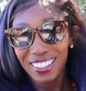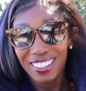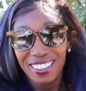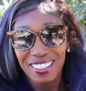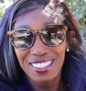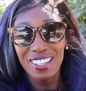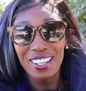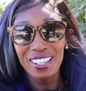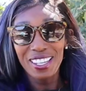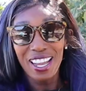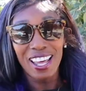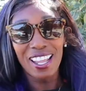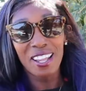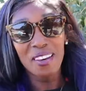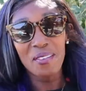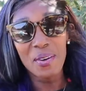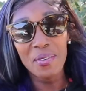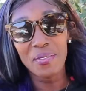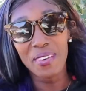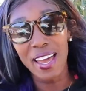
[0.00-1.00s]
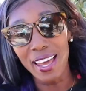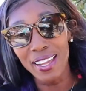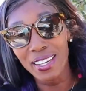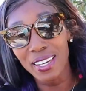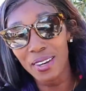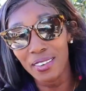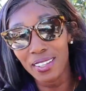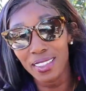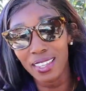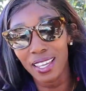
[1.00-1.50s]
So now that we've gotten
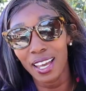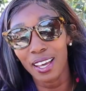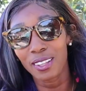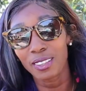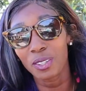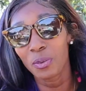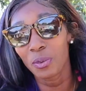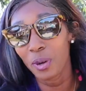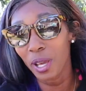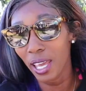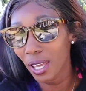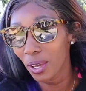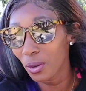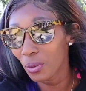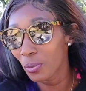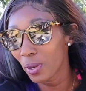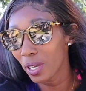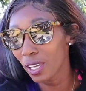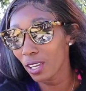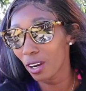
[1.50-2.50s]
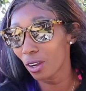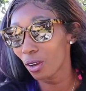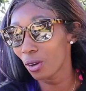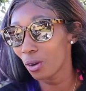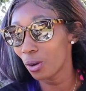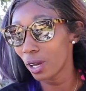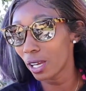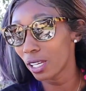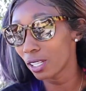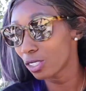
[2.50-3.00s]
everything out the way, we are
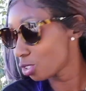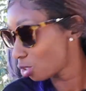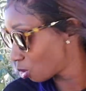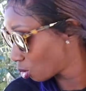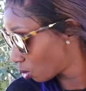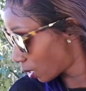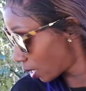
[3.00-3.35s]
going to